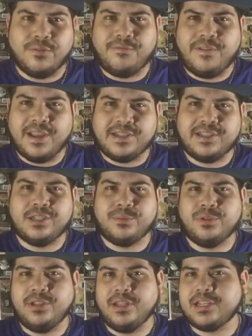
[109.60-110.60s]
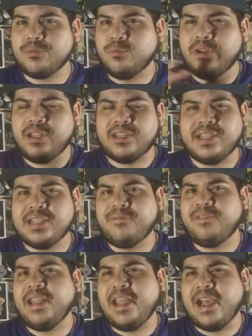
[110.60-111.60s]
effects in this movie. That's one of the things that
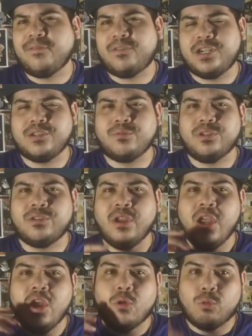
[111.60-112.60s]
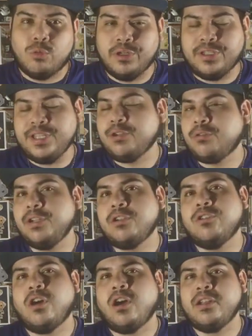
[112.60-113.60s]
Fede Alvarez was really
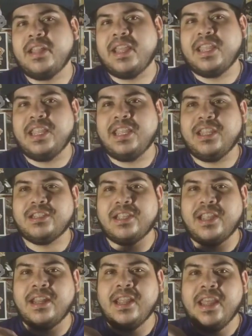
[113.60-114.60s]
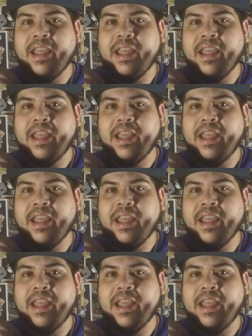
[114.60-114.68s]
critical on, that he said,